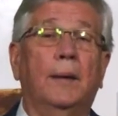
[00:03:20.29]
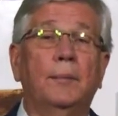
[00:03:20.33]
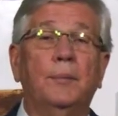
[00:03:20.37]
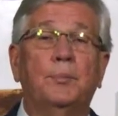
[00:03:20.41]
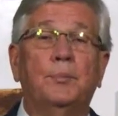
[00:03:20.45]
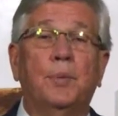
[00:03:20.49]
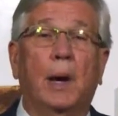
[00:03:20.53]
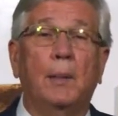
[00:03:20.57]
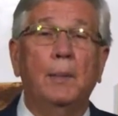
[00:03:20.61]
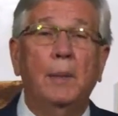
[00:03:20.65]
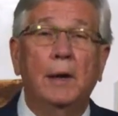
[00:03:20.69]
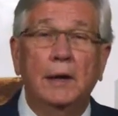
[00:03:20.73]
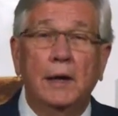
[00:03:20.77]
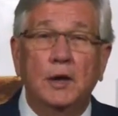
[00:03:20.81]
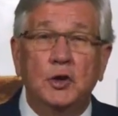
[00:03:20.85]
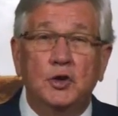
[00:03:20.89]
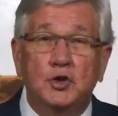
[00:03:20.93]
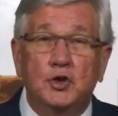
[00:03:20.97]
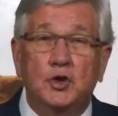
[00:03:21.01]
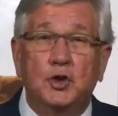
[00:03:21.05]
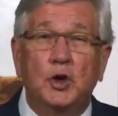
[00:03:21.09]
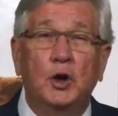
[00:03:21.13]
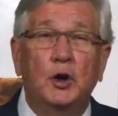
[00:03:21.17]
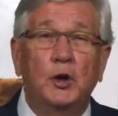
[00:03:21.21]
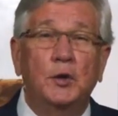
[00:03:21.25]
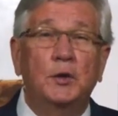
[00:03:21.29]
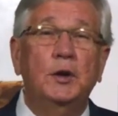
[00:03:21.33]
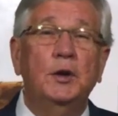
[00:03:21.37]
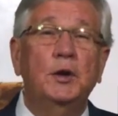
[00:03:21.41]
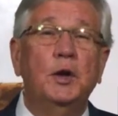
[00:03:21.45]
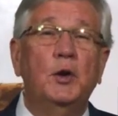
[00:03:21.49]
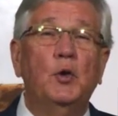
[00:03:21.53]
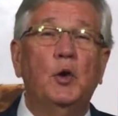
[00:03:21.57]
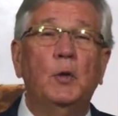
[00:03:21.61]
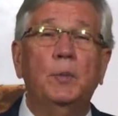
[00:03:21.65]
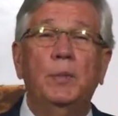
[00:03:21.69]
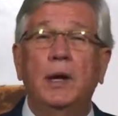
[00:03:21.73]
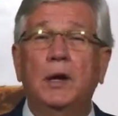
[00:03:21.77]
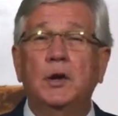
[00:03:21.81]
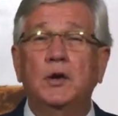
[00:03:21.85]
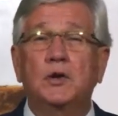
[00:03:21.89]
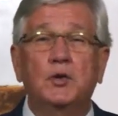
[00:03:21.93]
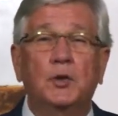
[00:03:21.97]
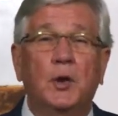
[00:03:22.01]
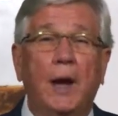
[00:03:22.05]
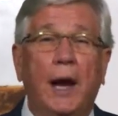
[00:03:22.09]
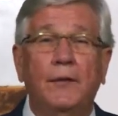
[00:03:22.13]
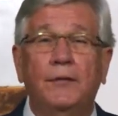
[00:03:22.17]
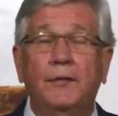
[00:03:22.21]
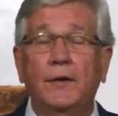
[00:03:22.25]
primarily children who were being
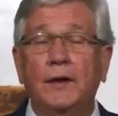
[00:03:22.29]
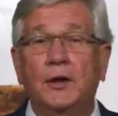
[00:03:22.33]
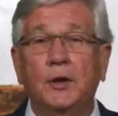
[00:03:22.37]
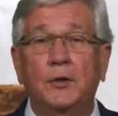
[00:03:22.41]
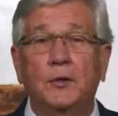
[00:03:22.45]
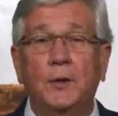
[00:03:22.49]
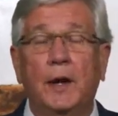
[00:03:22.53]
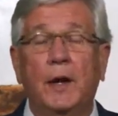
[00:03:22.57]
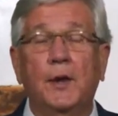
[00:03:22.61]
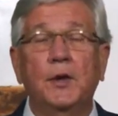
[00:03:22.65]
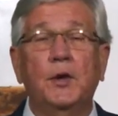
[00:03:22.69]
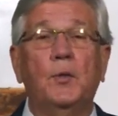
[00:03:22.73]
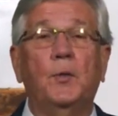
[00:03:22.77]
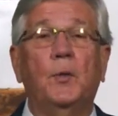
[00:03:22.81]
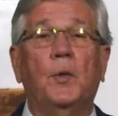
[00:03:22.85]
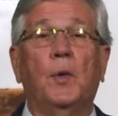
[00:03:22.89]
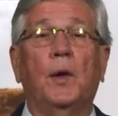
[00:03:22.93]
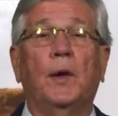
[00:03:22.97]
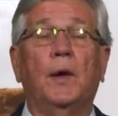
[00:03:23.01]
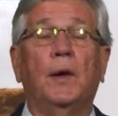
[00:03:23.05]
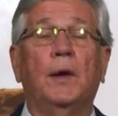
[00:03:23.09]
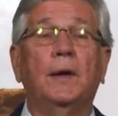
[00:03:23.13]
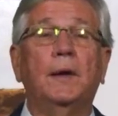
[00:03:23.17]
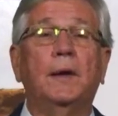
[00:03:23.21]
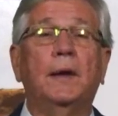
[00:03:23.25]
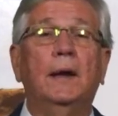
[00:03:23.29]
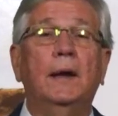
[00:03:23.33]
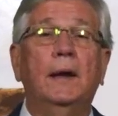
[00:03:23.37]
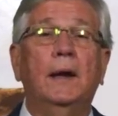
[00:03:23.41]
trafficked around the world,